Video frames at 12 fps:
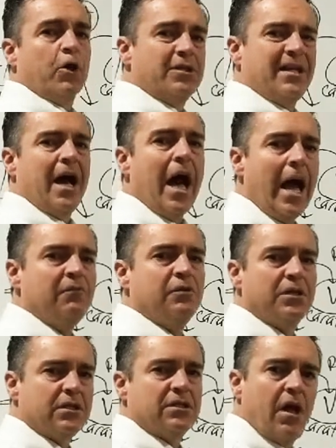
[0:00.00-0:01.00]
times
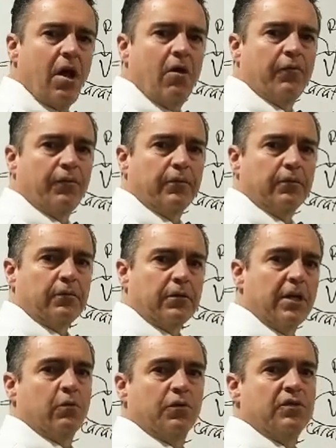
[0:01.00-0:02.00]
itself
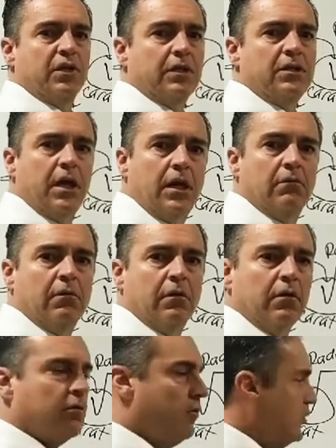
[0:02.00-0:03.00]
equals 16?
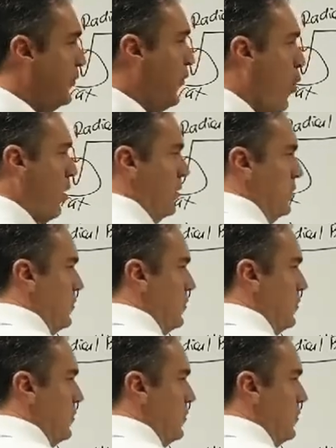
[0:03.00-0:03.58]
Well, it's 4.